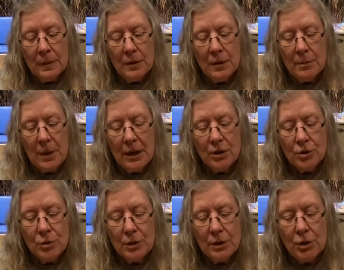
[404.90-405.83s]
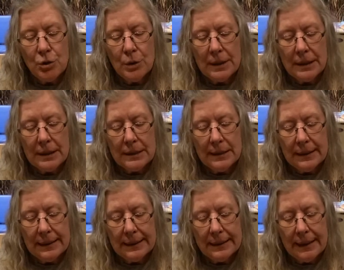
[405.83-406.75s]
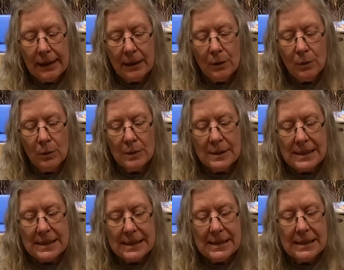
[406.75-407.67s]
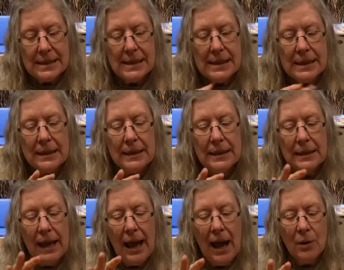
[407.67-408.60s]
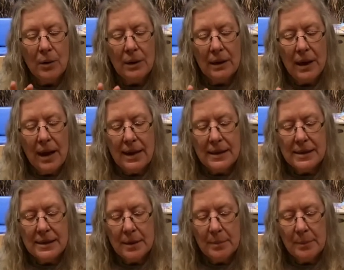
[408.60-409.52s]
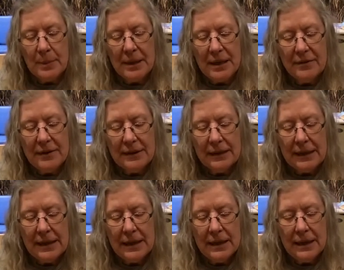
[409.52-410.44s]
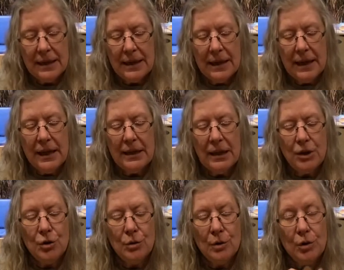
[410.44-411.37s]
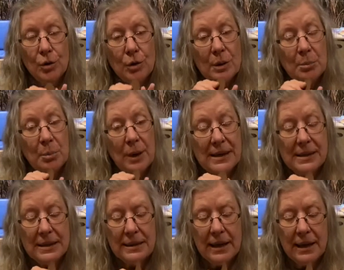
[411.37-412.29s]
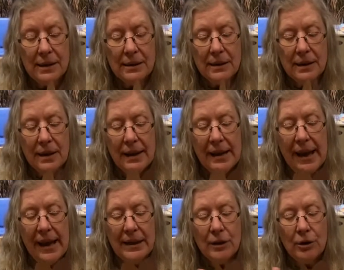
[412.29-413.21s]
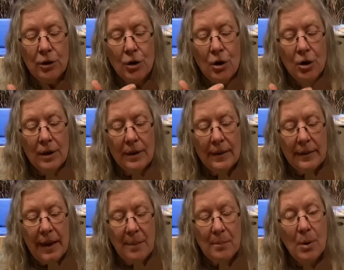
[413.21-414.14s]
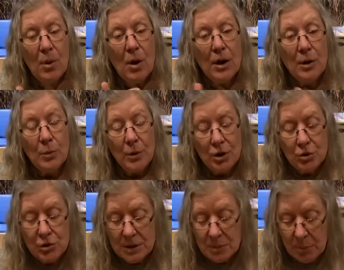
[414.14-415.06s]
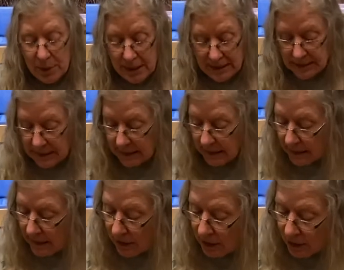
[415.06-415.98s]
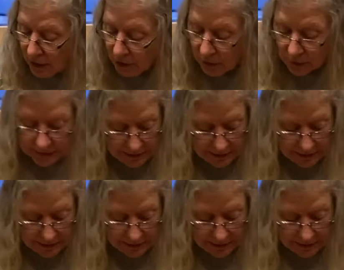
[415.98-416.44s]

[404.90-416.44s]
make sure you can like see how it lines up evenly. And then you're going to press it down, and along that part where you just pressed it, you're going to